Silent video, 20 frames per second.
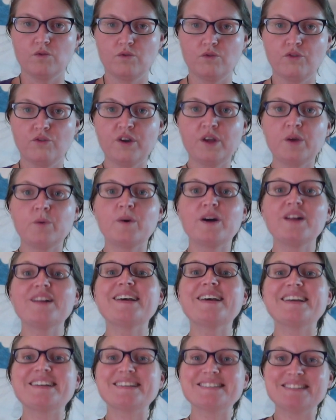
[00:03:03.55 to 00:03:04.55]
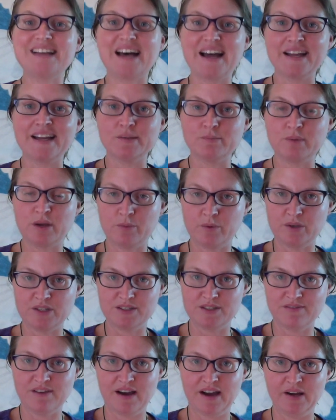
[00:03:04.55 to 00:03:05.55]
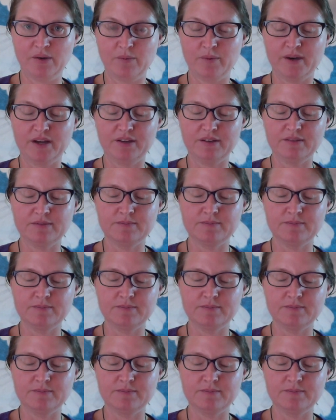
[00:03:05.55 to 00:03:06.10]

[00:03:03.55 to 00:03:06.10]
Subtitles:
free will in alignment with divine will.